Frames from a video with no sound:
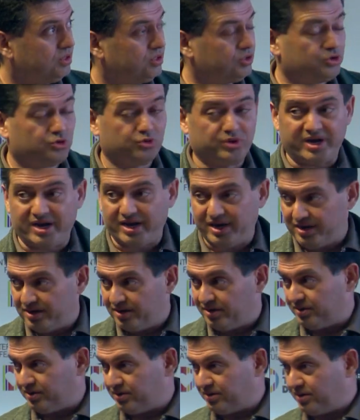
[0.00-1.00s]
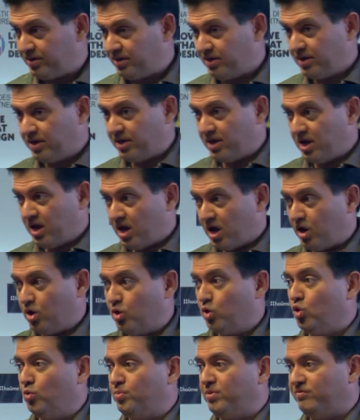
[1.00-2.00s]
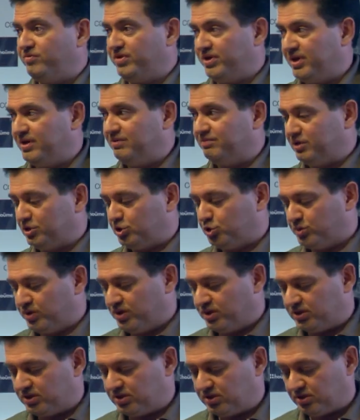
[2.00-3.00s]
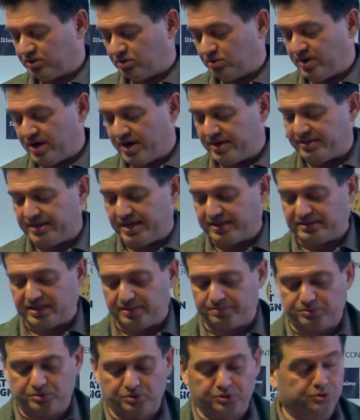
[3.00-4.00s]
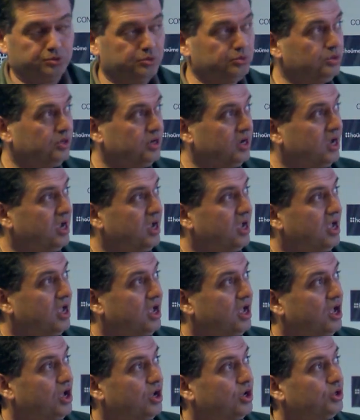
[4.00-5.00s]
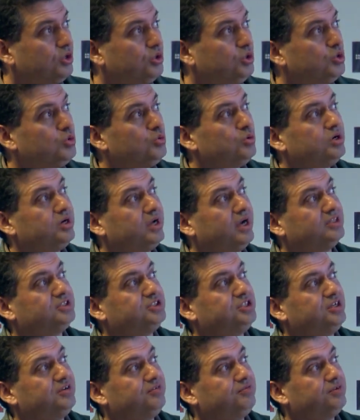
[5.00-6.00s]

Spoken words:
train a group of individuals, and that's up to you, you would achieve